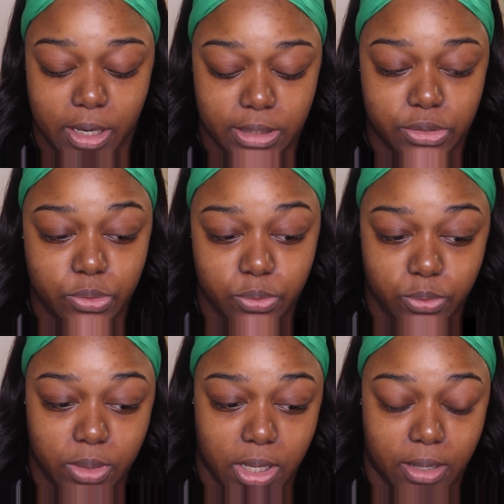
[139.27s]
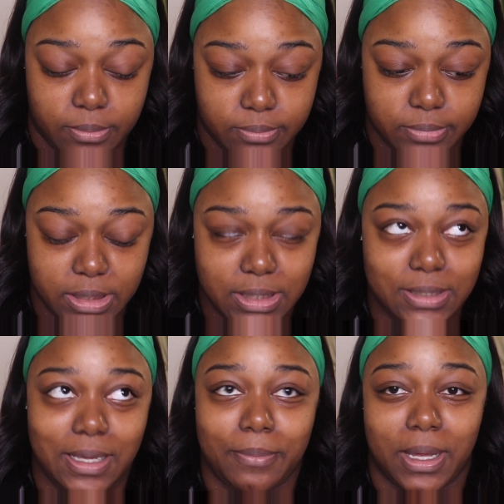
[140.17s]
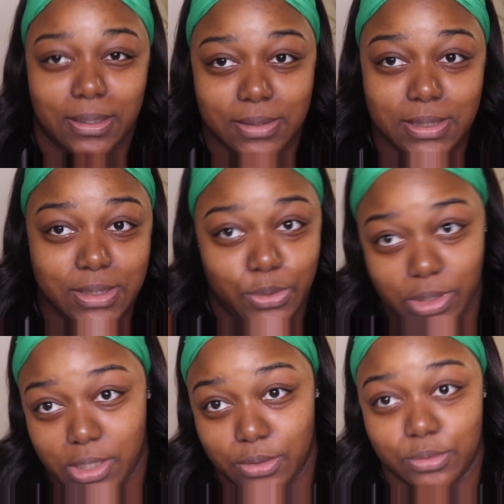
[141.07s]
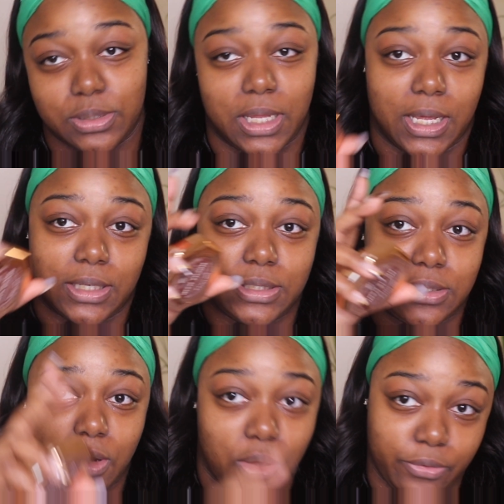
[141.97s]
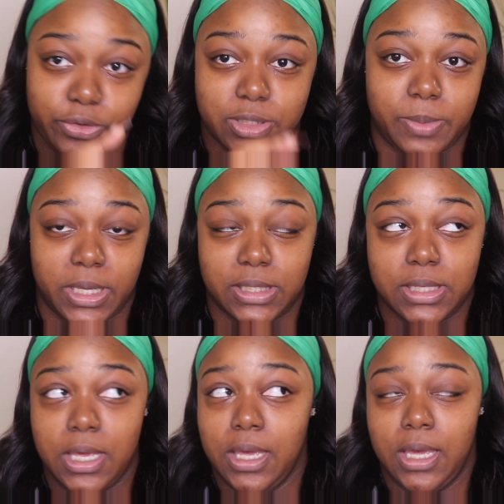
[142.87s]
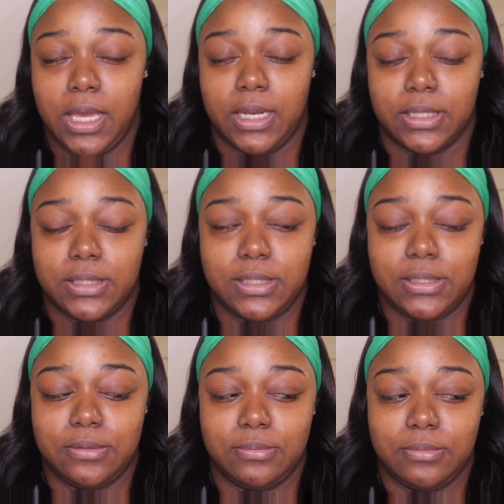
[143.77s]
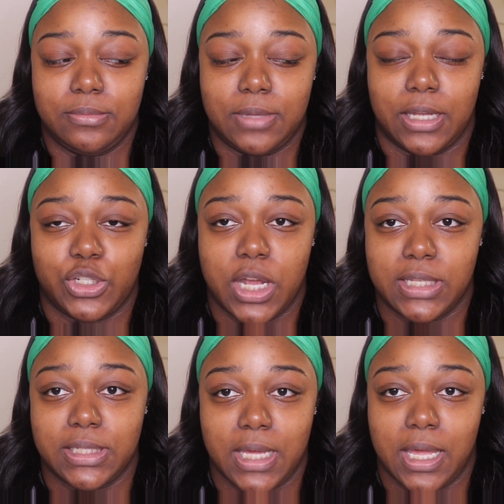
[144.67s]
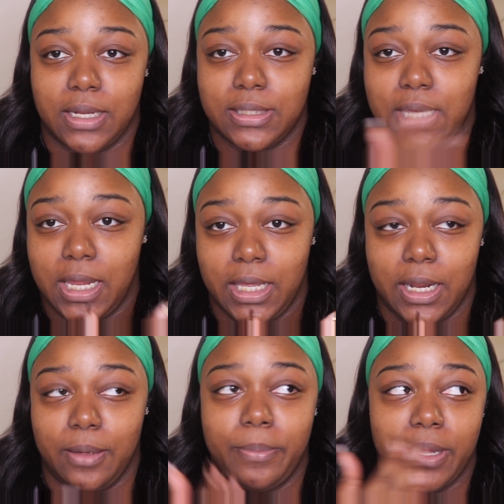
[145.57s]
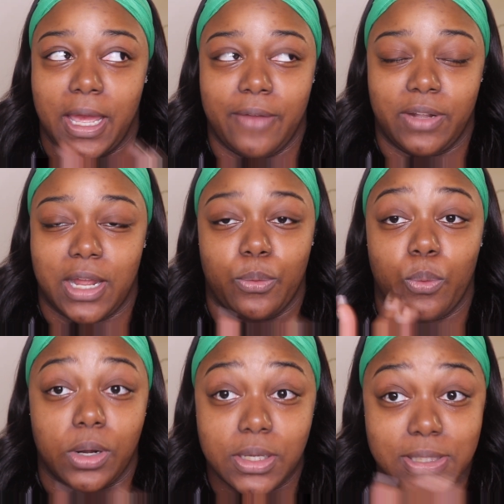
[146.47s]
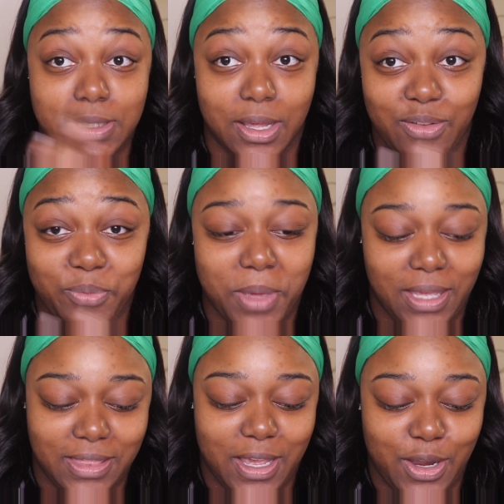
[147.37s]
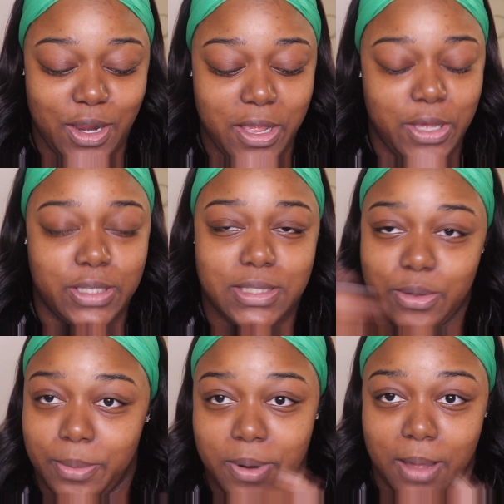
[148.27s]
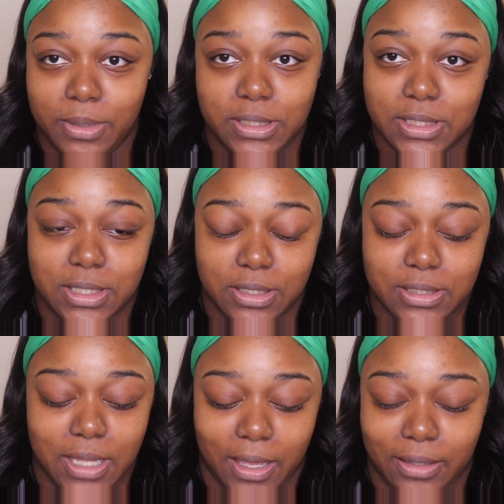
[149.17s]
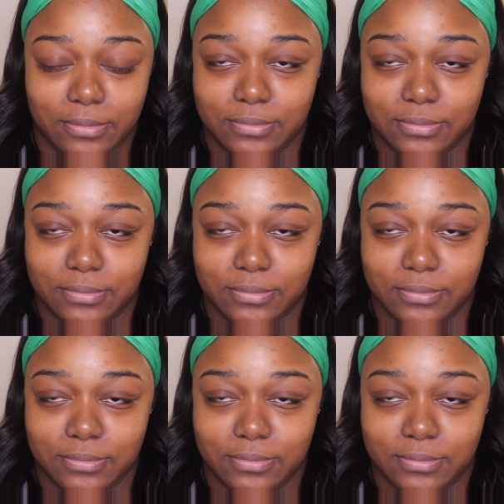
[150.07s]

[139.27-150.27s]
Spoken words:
I do this is like my studio / office space, and I tried to kind of tidy it up, but I have a lot of work stuff back there, so it probably just looks like